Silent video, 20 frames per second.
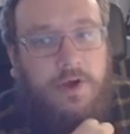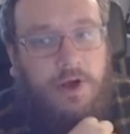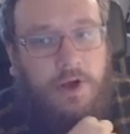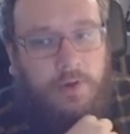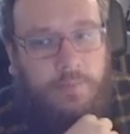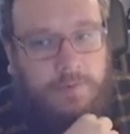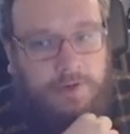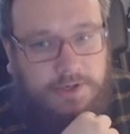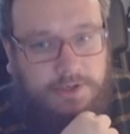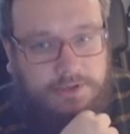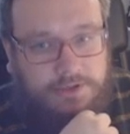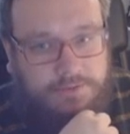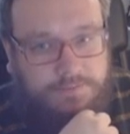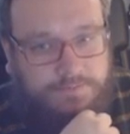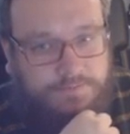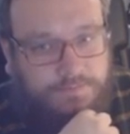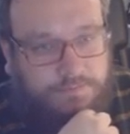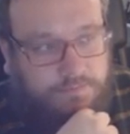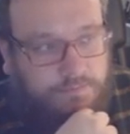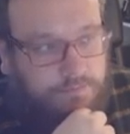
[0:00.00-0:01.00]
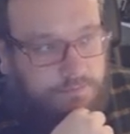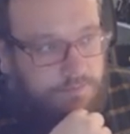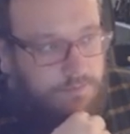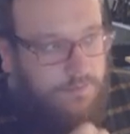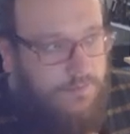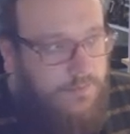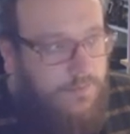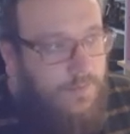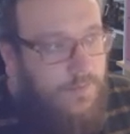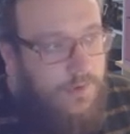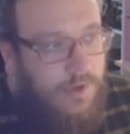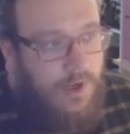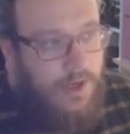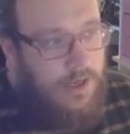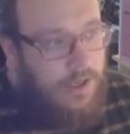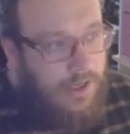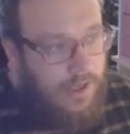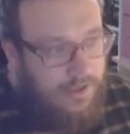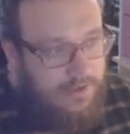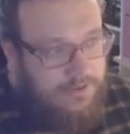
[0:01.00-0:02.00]
I open it, I
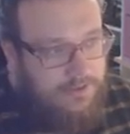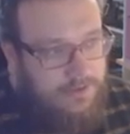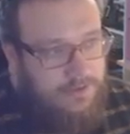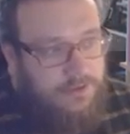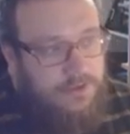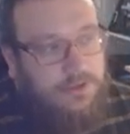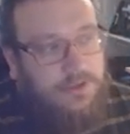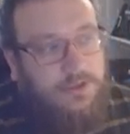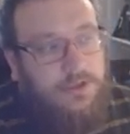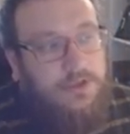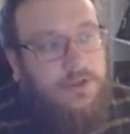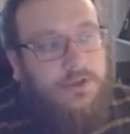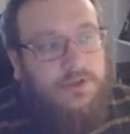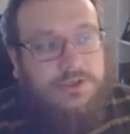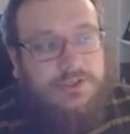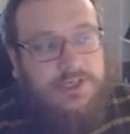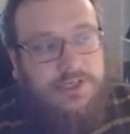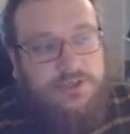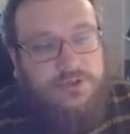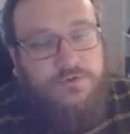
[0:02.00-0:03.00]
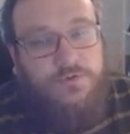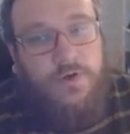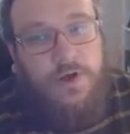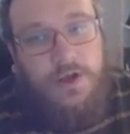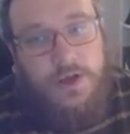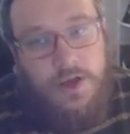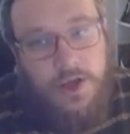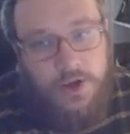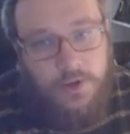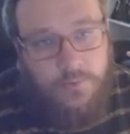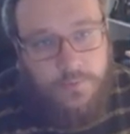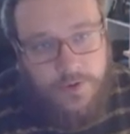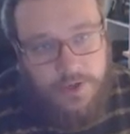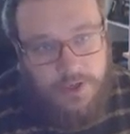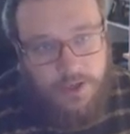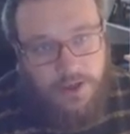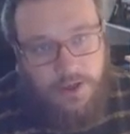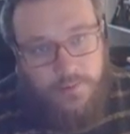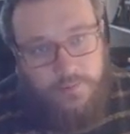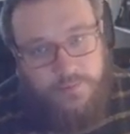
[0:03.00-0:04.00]
get the text file
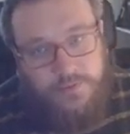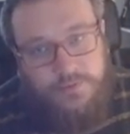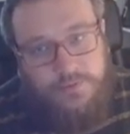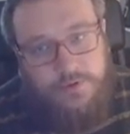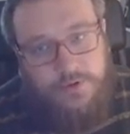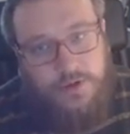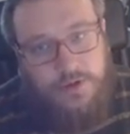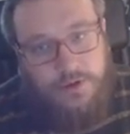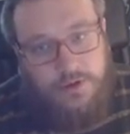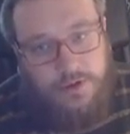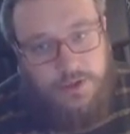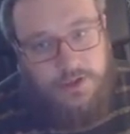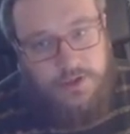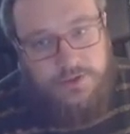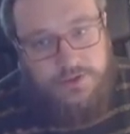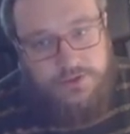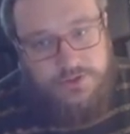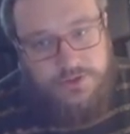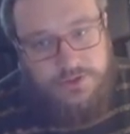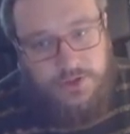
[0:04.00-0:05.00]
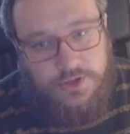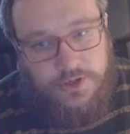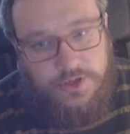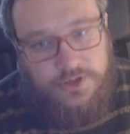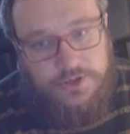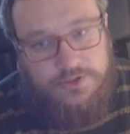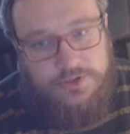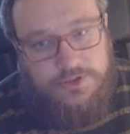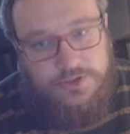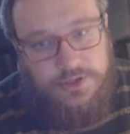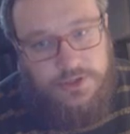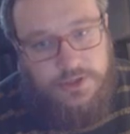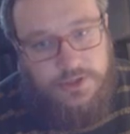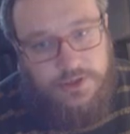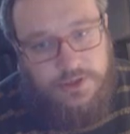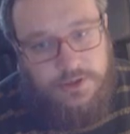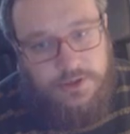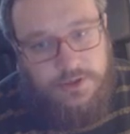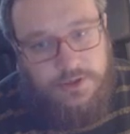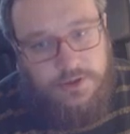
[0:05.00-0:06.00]
opening up inside
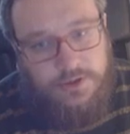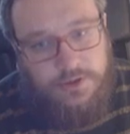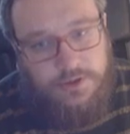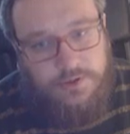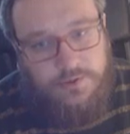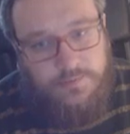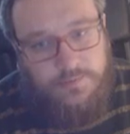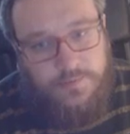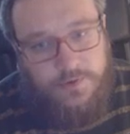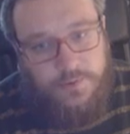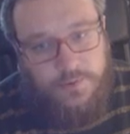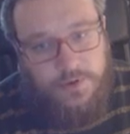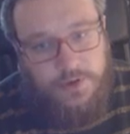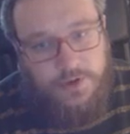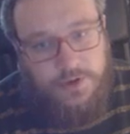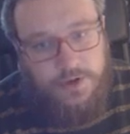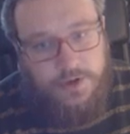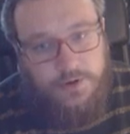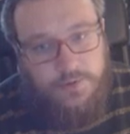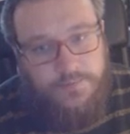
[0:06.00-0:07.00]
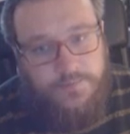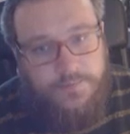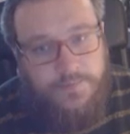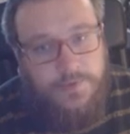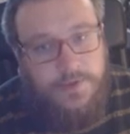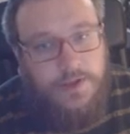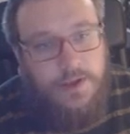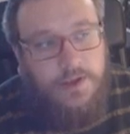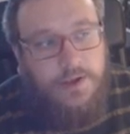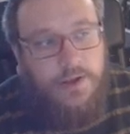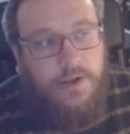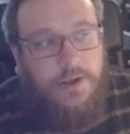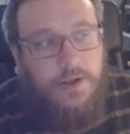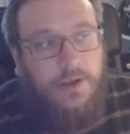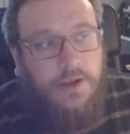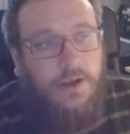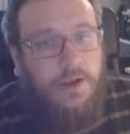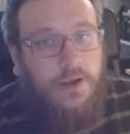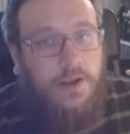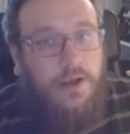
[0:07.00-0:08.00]
a window,
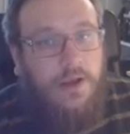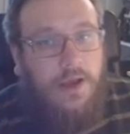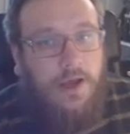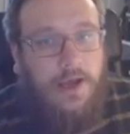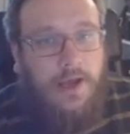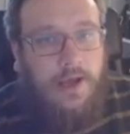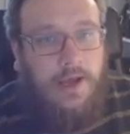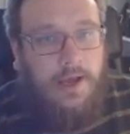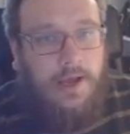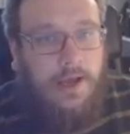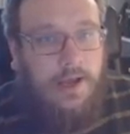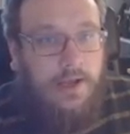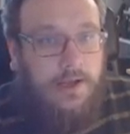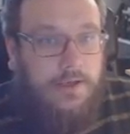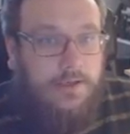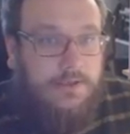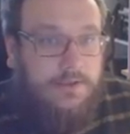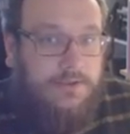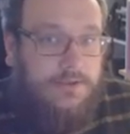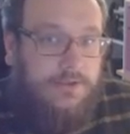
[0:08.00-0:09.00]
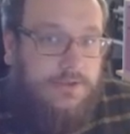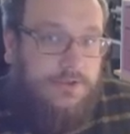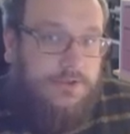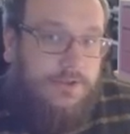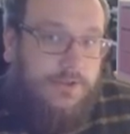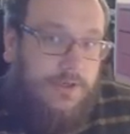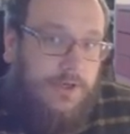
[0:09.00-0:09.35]
and